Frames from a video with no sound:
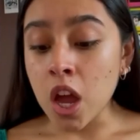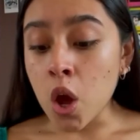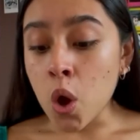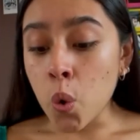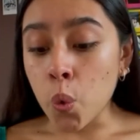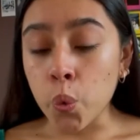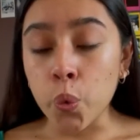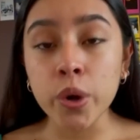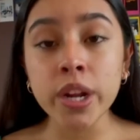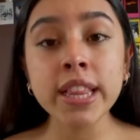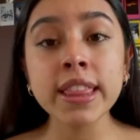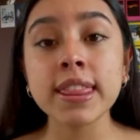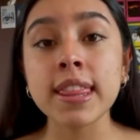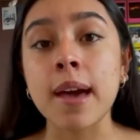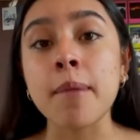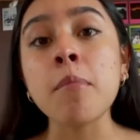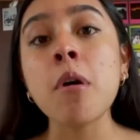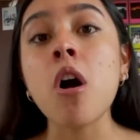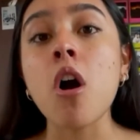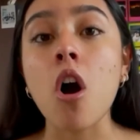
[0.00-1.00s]
read
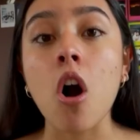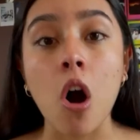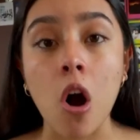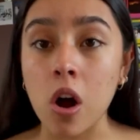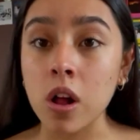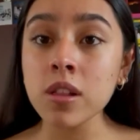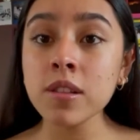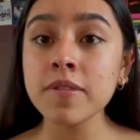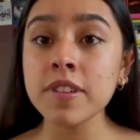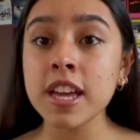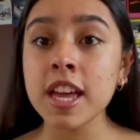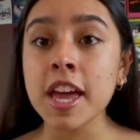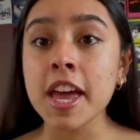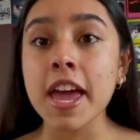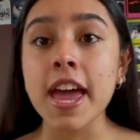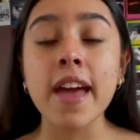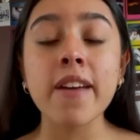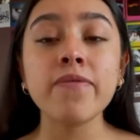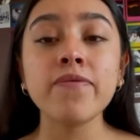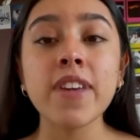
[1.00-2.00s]
them all,
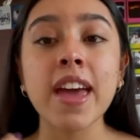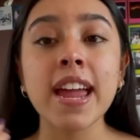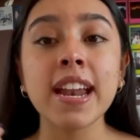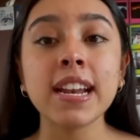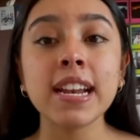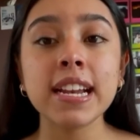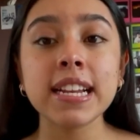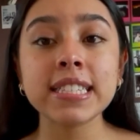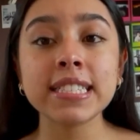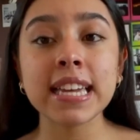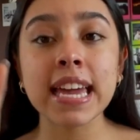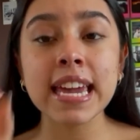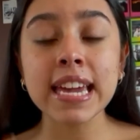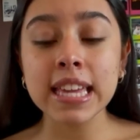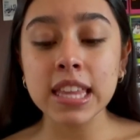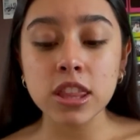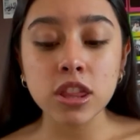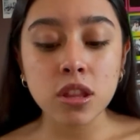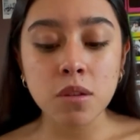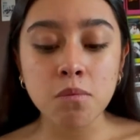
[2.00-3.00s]
and then
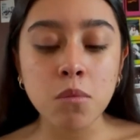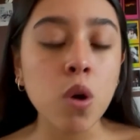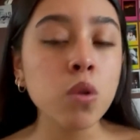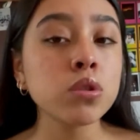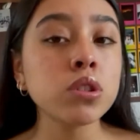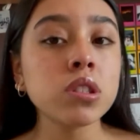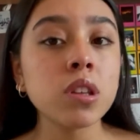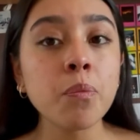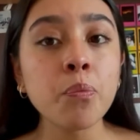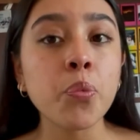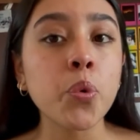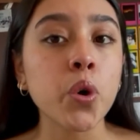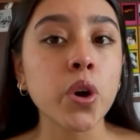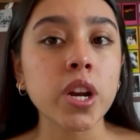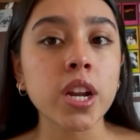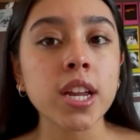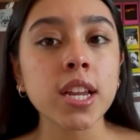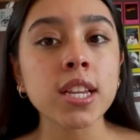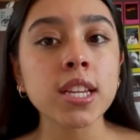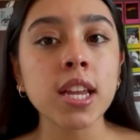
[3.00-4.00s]
take the most
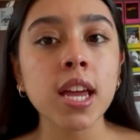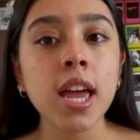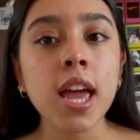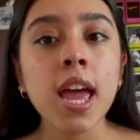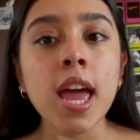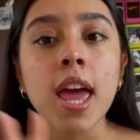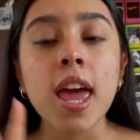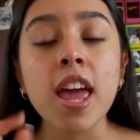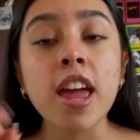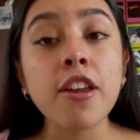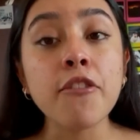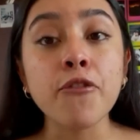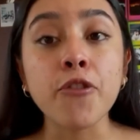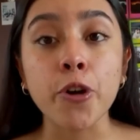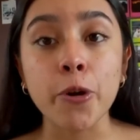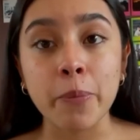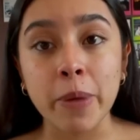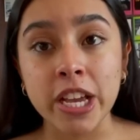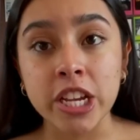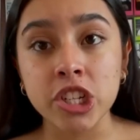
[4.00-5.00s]
important
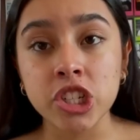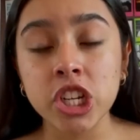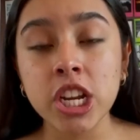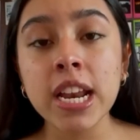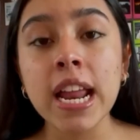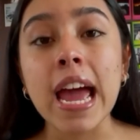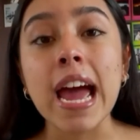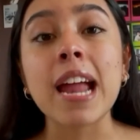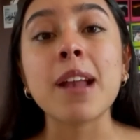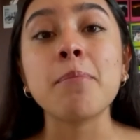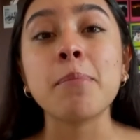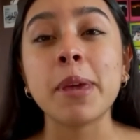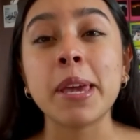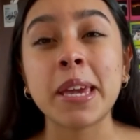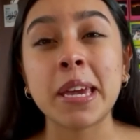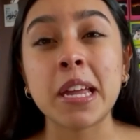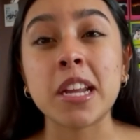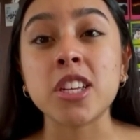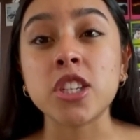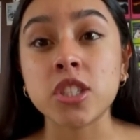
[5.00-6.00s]
information and
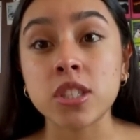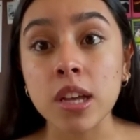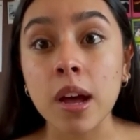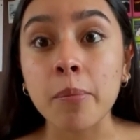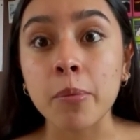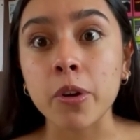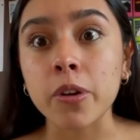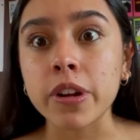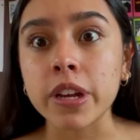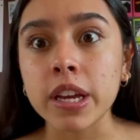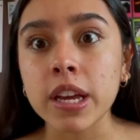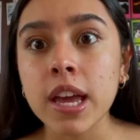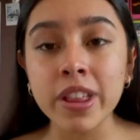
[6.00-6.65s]
make it a summary.